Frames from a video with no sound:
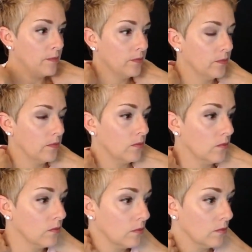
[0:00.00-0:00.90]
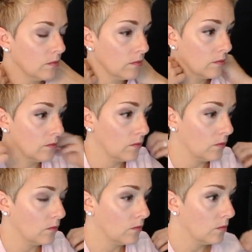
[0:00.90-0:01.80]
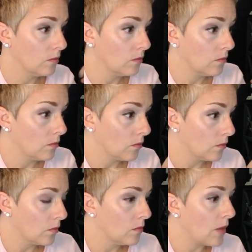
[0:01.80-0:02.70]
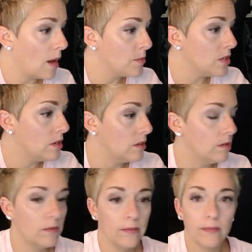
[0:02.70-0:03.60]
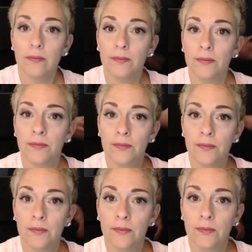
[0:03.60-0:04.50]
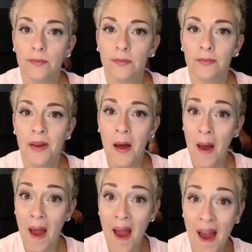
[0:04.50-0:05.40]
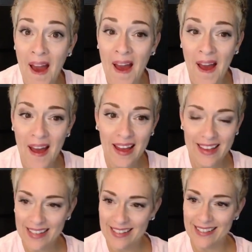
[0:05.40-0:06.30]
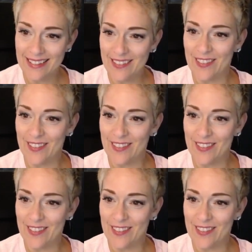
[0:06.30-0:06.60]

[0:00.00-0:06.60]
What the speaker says: Hour and 6 minutes and 44 second episode. Go ahead, babe. I'm sorry.